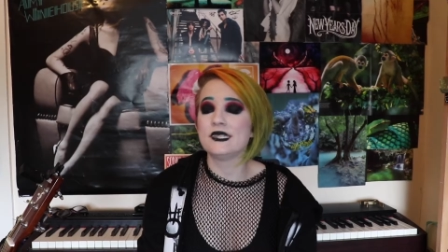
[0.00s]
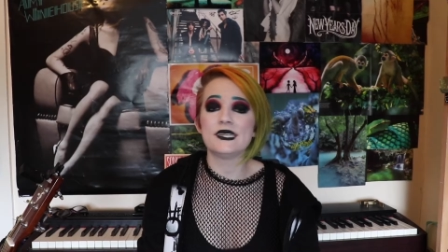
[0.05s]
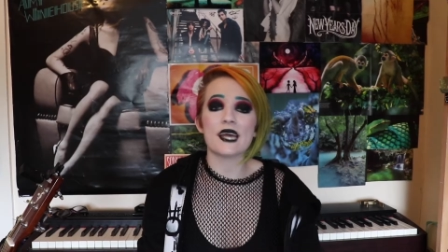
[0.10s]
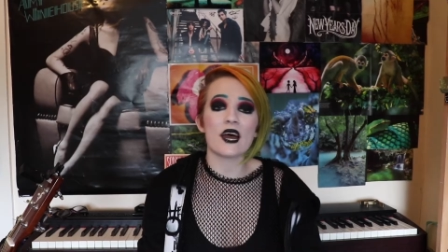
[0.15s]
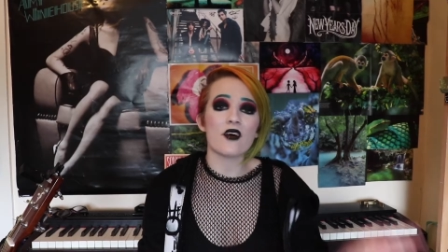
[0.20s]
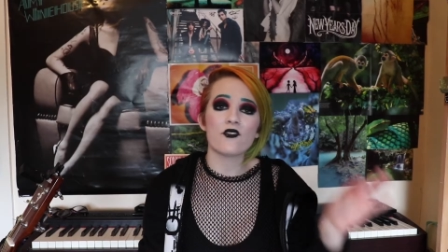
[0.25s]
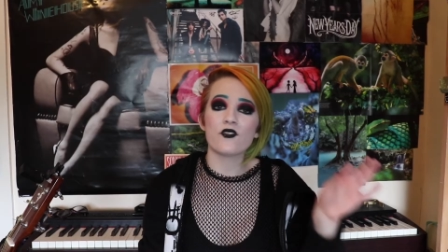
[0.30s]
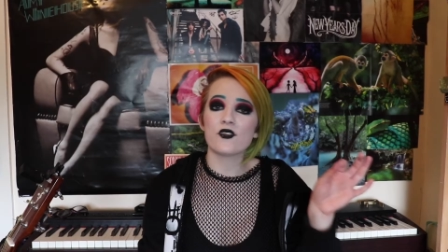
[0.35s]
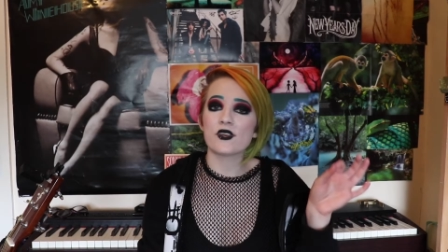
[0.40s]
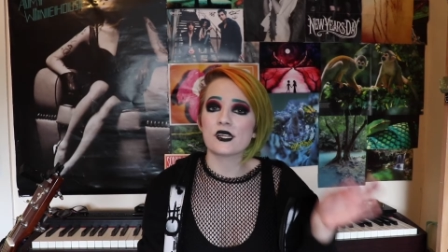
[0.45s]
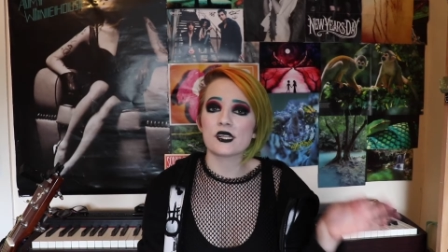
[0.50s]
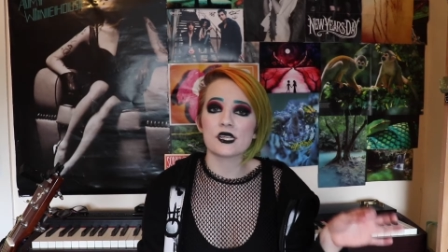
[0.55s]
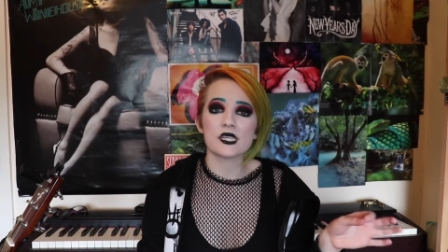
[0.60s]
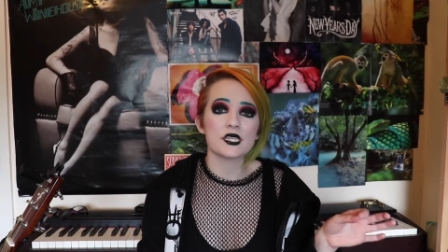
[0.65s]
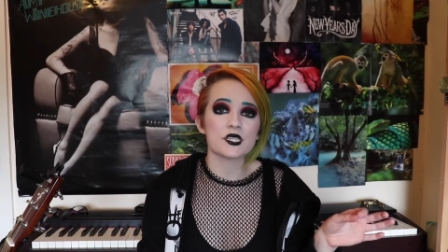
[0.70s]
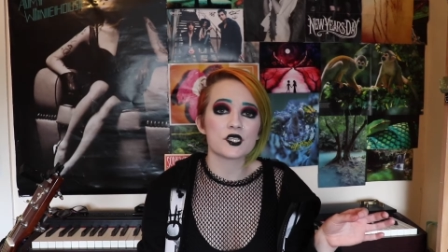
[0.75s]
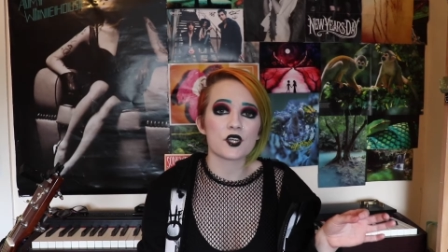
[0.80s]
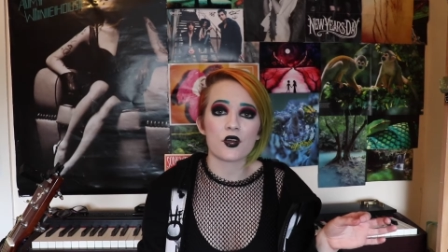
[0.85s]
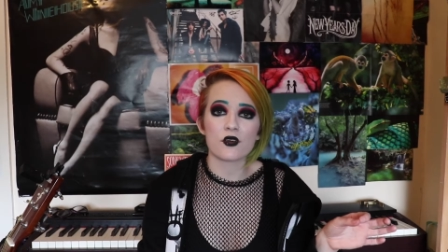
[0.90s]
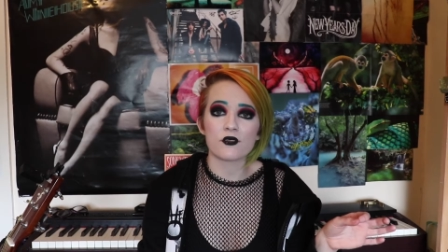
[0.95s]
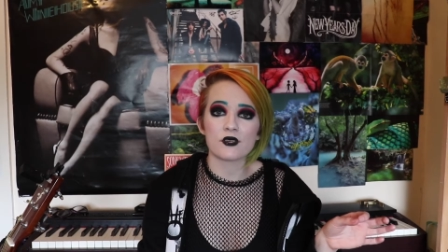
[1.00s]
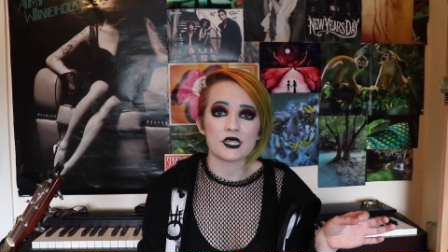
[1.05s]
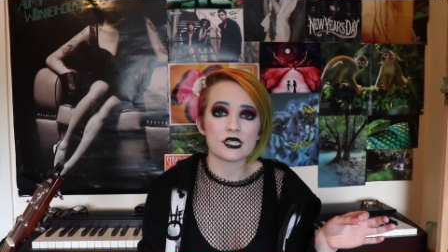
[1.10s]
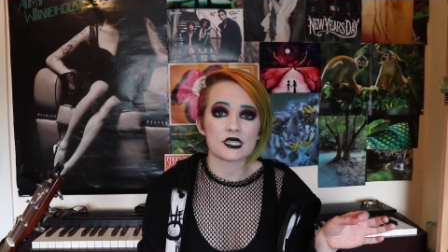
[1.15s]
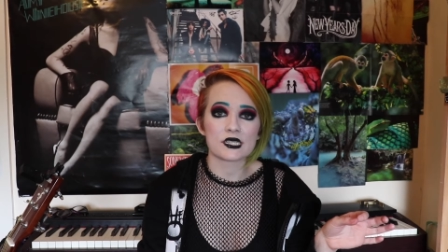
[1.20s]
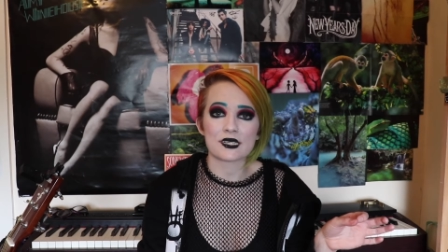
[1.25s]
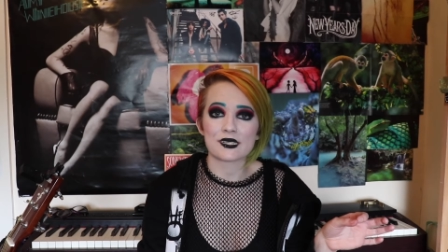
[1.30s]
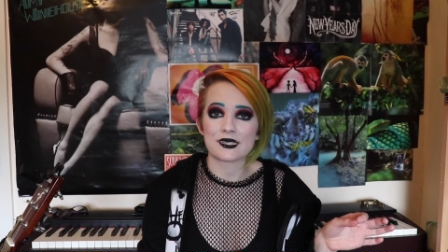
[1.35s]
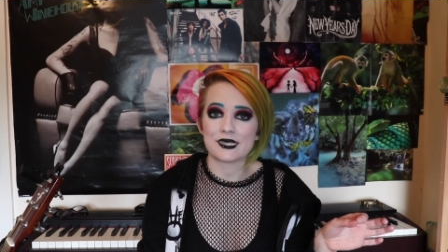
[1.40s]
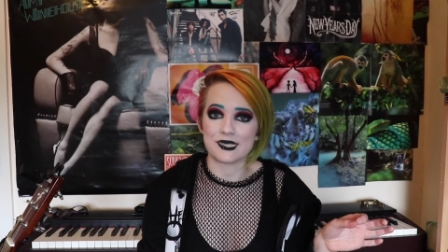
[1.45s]
Definitely Tony
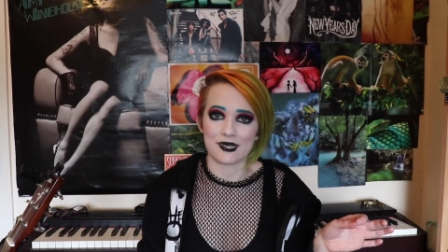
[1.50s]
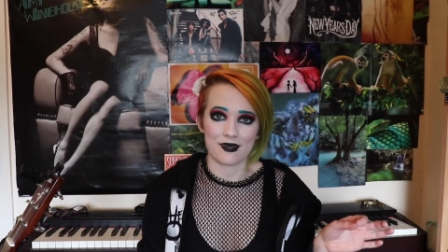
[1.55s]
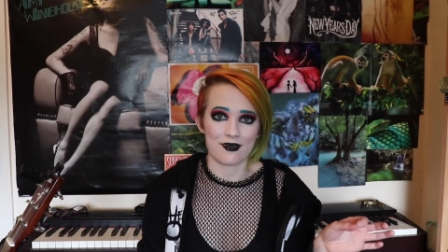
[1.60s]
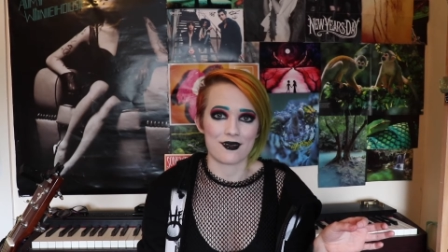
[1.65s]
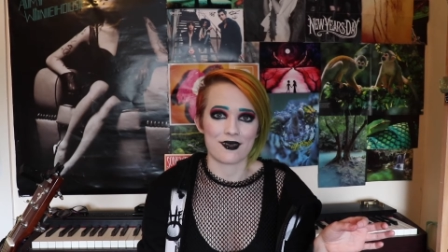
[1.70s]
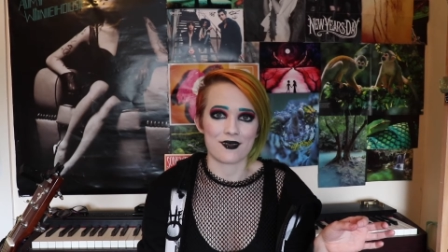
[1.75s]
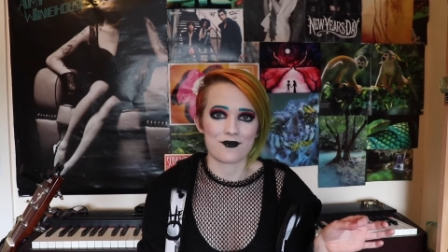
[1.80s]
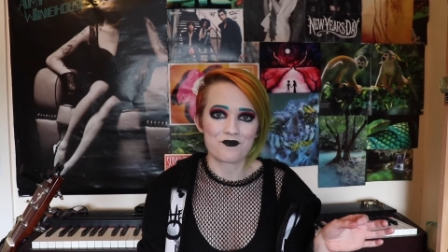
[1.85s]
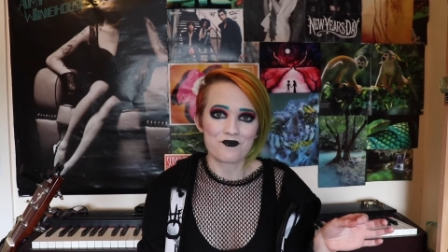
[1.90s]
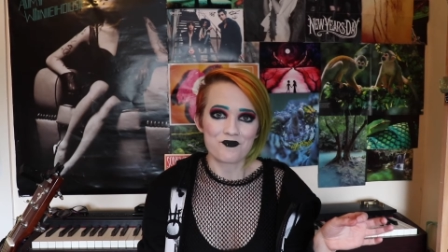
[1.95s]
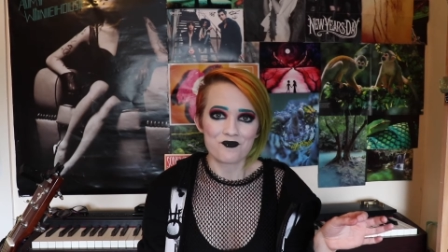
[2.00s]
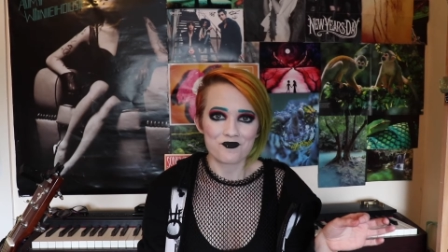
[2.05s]
is gonna die.